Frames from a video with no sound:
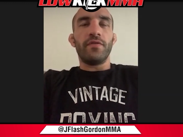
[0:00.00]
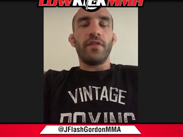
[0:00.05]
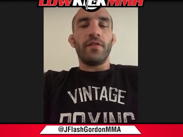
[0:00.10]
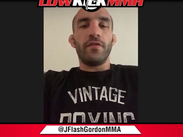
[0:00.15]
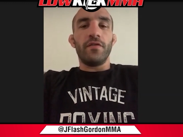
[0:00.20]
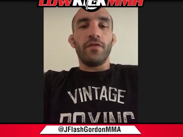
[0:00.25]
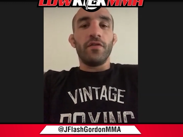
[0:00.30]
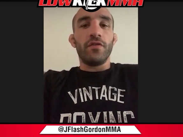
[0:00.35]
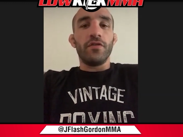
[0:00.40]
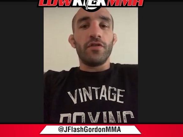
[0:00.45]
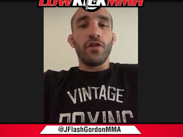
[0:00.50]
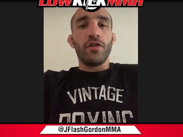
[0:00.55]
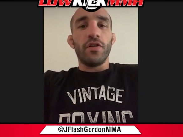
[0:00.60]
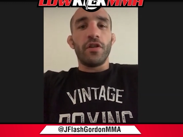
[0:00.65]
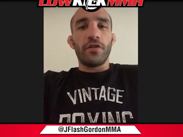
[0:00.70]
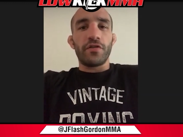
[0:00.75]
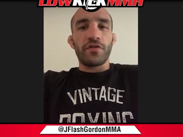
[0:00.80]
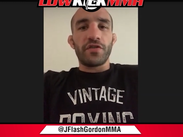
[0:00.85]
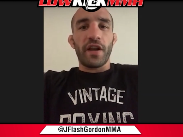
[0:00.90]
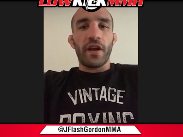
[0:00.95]
you'll
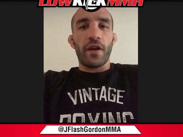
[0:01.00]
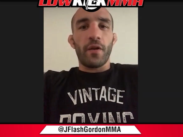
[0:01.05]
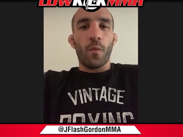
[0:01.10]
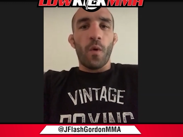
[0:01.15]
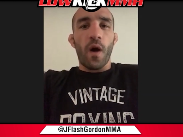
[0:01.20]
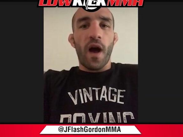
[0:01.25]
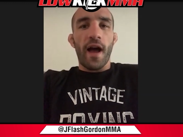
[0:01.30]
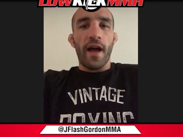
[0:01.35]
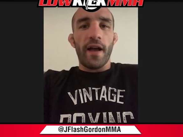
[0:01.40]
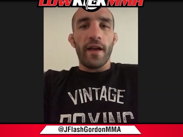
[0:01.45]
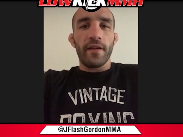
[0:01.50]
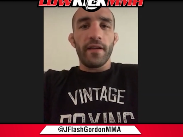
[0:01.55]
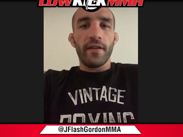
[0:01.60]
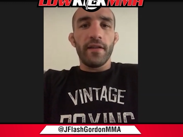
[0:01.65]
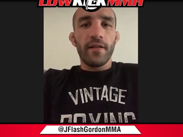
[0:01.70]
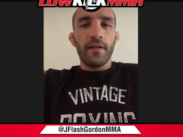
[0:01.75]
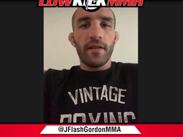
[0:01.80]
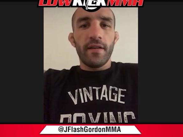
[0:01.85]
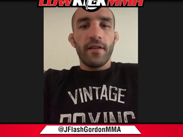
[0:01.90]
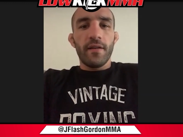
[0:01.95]
understand why
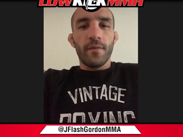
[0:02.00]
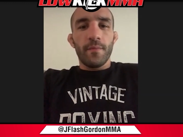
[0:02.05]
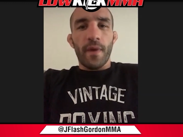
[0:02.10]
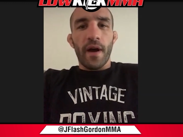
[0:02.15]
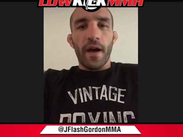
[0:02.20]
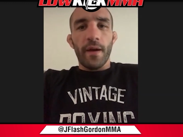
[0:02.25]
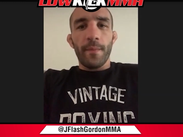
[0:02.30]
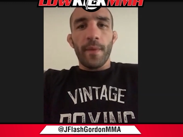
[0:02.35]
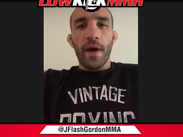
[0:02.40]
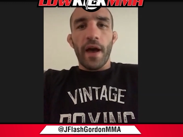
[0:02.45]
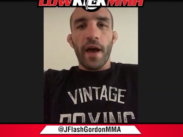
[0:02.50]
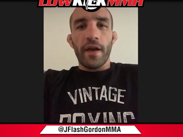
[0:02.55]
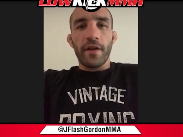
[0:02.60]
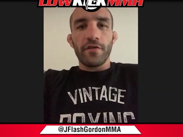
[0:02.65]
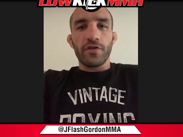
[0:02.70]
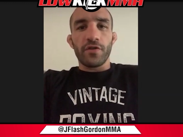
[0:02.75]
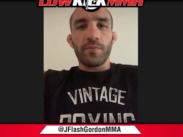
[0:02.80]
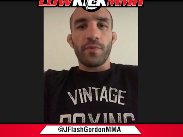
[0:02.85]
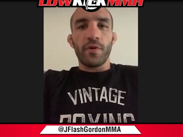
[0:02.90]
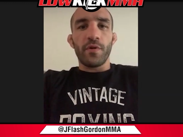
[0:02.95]
my
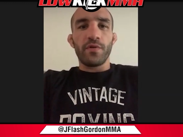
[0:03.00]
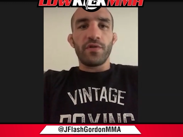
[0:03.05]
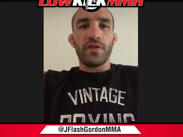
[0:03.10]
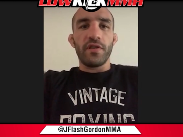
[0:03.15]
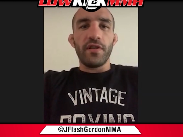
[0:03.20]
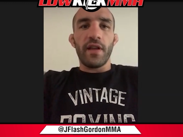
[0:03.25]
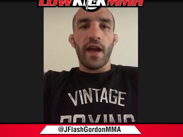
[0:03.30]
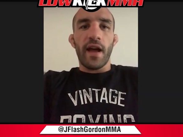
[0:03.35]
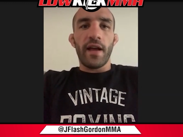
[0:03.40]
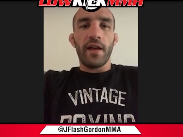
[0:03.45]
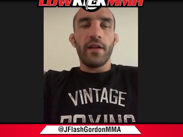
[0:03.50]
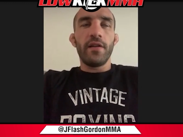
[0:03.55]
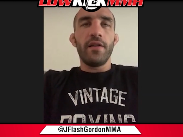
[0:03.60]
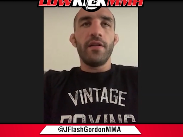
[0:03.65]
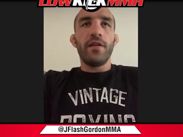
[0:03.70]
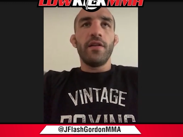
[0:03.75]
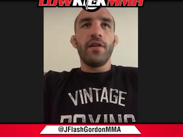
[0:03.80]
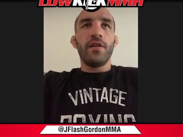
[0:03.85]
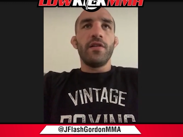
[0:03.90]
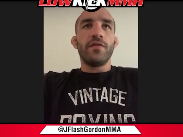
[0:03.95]
manager posted that.
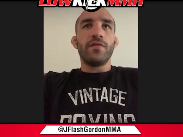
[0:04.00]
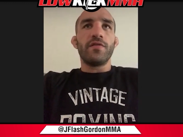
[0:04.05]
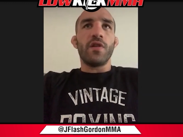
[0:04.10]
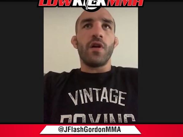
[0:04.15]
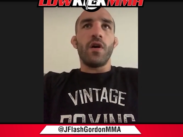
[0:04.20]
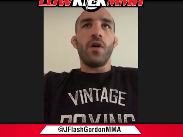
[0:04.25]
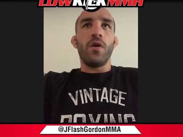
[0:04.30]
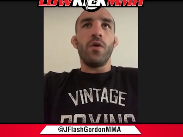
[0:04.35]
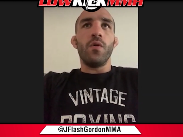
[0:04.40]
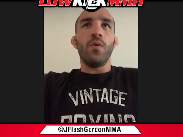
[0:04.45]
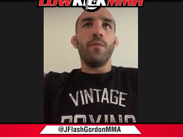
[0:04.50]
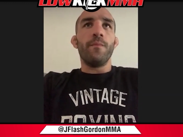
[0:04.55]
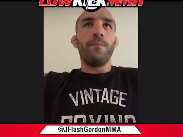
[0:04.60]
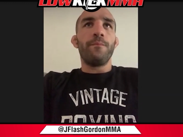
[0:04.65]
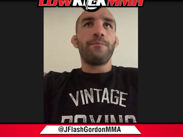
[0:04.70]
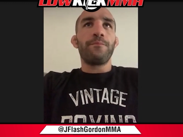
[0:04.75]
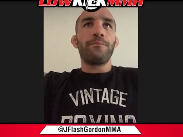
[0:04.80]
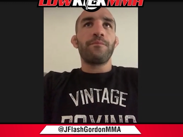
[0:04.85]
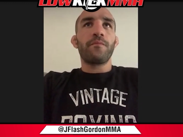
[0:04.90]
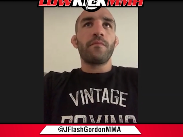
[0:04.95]
So
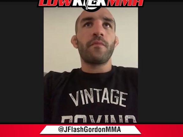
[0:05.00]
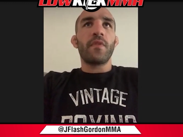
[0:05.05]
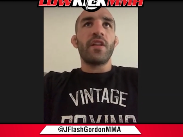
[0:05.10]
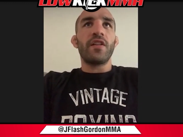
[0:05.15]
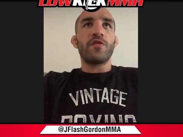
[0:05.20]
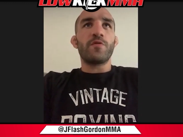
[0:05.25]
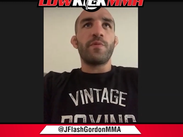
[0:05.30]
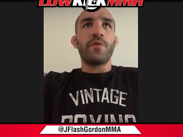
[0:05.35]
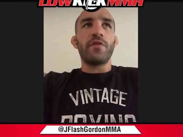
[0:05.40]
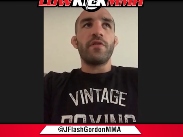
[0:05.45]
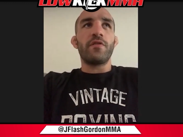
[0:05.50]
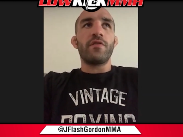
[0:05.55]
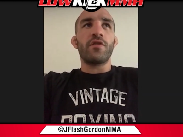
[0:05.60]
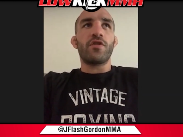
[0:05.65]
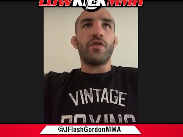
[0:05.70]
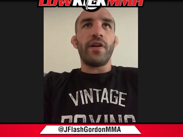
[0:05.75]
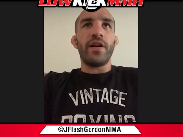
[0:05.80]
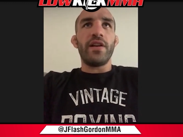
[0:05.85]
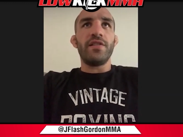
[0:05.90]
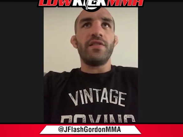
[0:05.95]
it's been a little
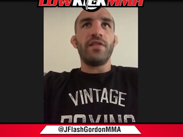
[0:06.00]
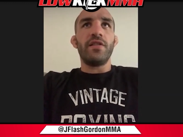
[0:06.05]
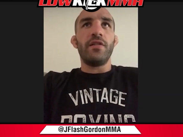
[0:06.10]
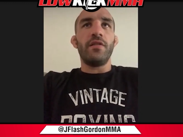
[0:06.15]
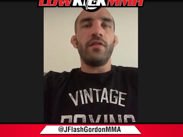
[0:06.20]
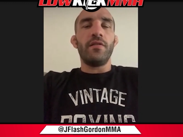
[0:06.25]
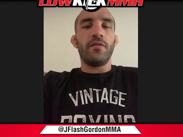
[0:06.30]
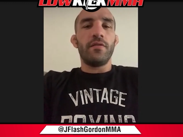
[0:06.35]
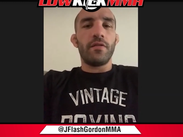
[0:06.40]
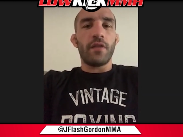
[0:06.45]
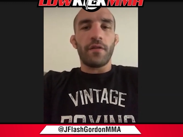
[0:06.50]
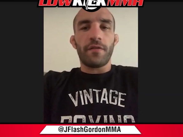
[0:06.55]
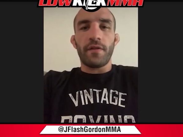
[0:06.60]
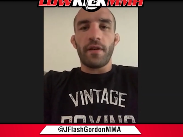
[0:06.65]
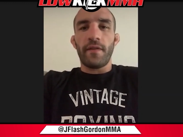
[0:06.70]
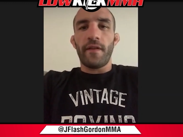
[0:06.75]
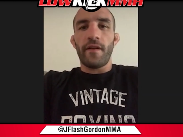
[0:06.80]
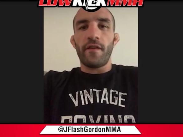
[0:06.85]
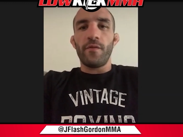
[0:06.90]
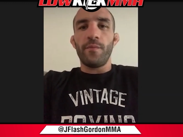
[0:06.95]
crazy, nothing
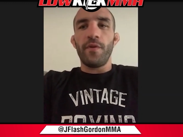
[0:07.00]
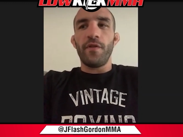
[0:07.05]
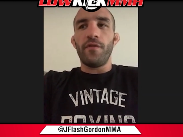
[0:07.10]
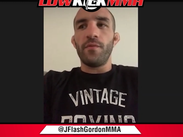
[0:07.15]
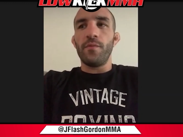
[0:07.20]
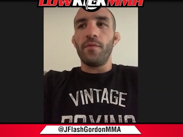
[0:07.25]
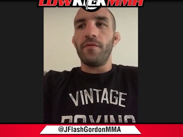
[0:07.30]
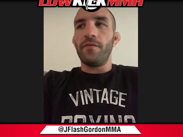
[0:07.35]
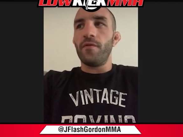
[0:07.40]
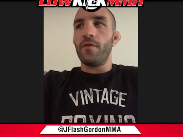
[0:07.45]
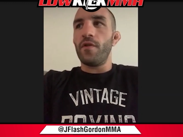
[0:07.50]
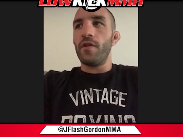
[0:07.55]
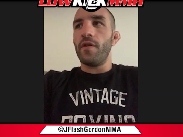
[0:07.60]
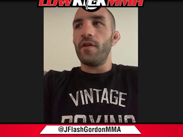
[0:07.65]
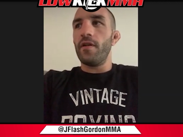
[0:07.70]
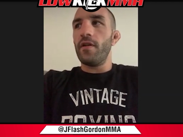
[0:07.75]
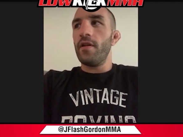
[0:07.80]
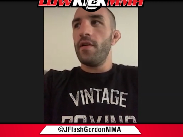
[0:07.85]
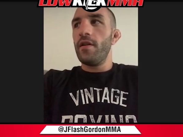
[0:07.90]
I've never been through before,